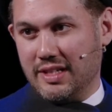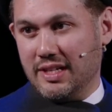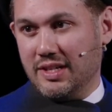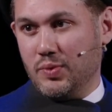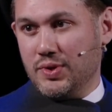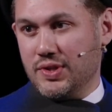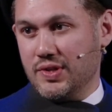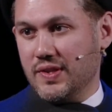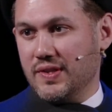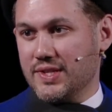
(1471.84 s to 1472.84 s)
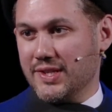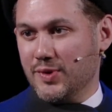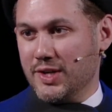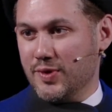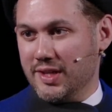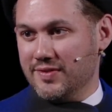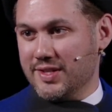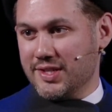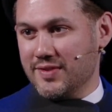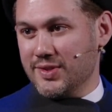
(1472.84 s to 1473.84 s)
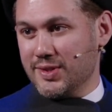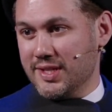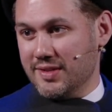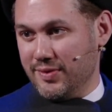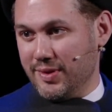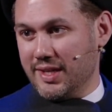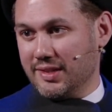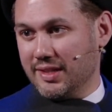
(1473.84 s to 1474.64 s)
we see that there's a great relevance even today for that.